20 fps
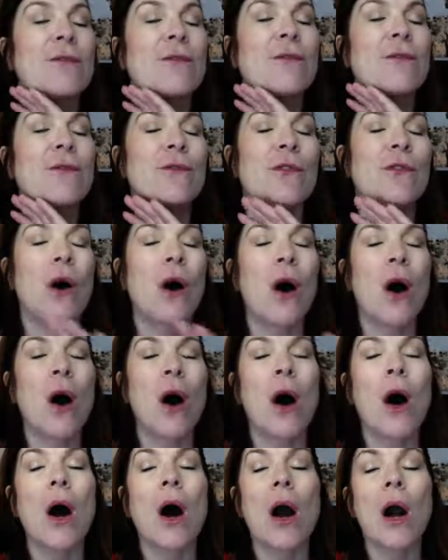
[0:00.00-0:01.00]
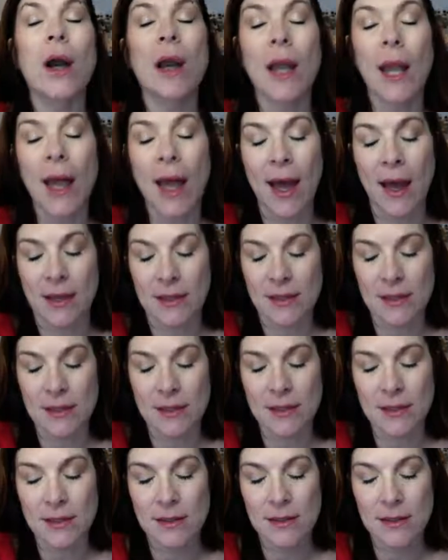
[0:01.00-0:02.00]
far
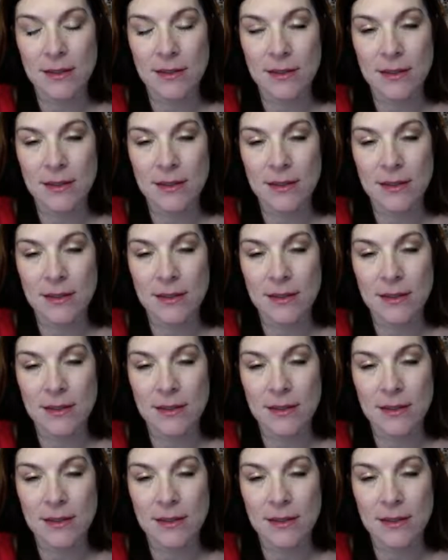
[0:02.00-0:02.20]
less